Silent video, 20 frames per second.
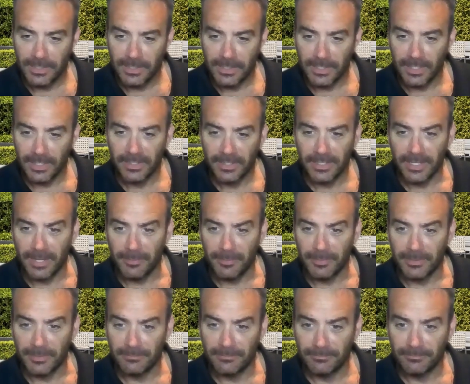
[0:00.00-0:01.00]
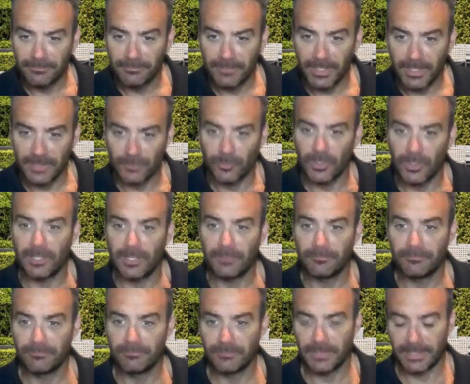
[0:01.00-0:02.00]
Yeah, that can happen as
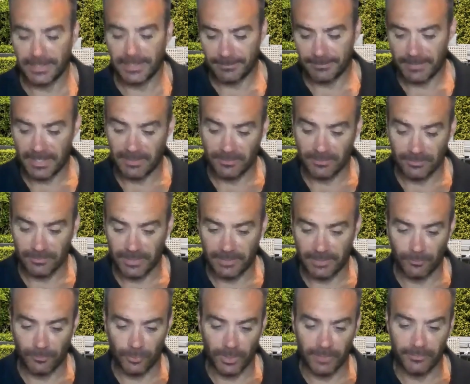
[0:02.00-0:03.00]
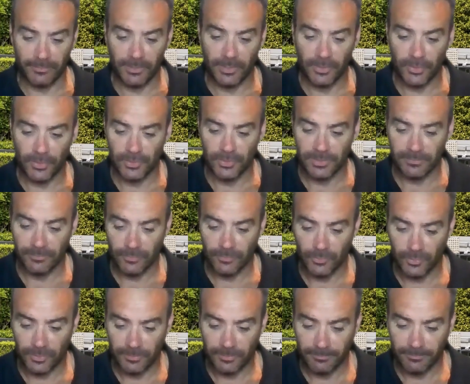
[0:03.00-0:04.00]
well. Whatever you're using
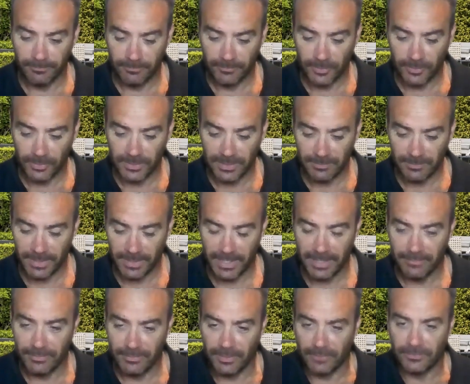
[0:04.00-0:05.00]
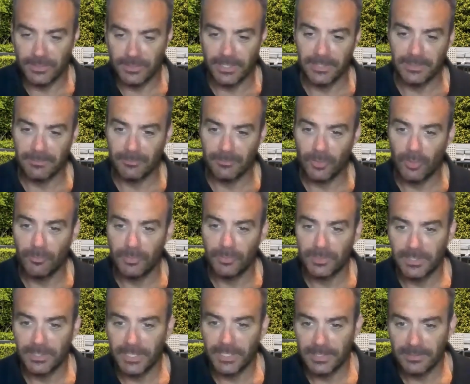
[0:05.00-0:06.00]
for them on timber. Even I've seen some
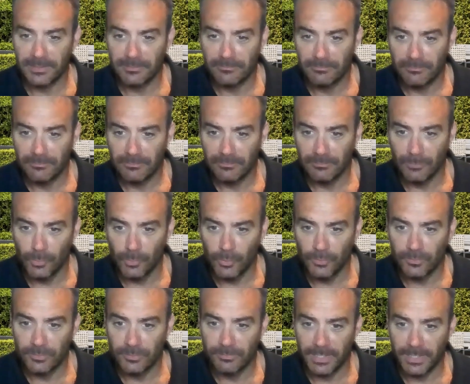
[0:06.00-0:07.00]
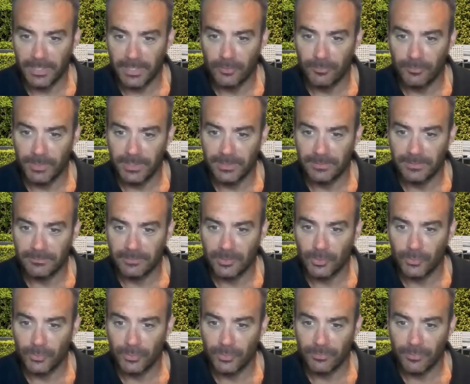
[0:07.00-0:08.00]
composite decking moves, but that could be to
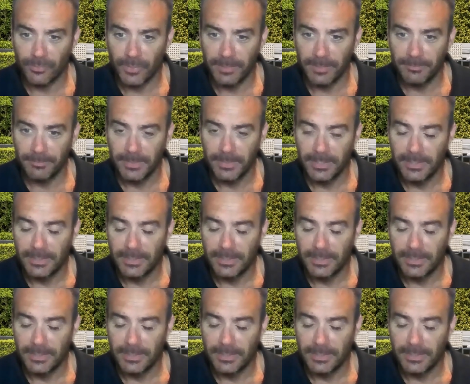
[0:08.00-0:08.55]
do with the frame.